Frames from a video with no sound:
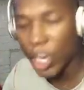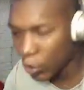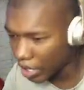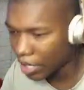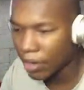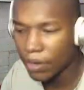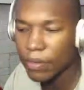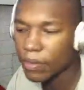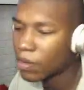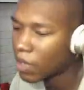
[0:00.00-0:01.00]
I agree.
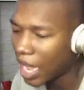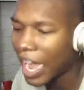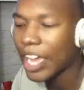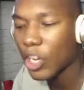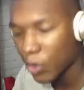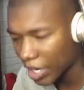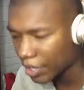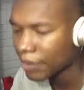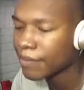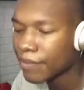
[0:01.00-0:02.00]
Sim of all I
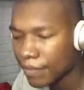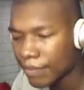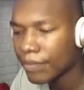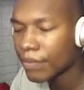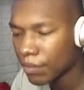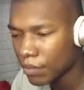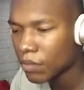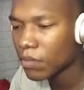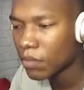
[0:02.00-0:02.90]
agree. Go, but it is the most